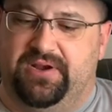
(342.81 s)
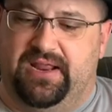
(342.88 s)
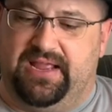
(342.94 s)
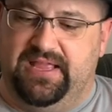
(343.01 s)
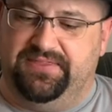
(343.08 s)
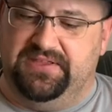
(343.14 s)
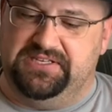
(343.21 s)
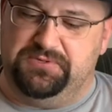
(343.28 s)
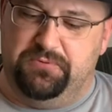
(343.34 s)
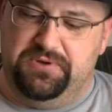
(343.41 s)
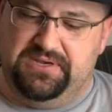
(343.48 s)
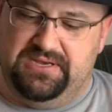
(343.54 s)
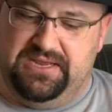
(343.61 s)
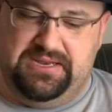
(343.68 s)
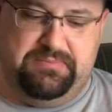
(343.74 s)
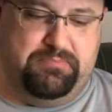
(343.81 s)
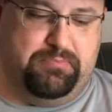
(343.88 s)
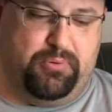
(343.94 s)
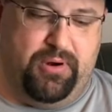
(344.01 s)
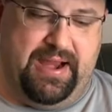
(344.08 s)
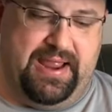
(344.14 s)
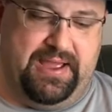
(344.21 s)
And I got this one in
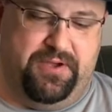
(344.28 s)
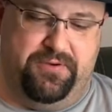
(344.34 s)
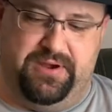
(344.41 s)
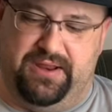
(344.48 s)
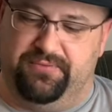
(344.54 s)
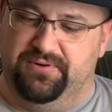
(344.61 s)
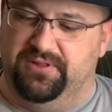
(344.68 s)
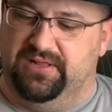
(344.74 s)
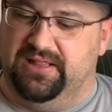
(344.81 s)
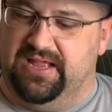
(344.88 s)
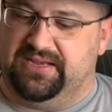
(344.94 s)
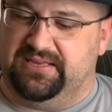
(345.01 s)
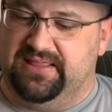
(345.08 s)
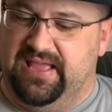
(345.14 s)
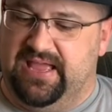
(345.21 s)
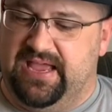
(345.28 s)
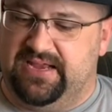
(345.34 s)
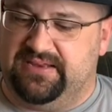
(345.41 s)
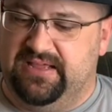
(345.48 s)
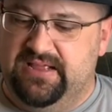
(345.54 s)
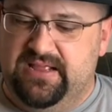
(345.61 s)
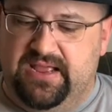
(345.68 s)
brown. I really liked
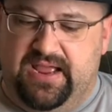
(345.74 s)
that.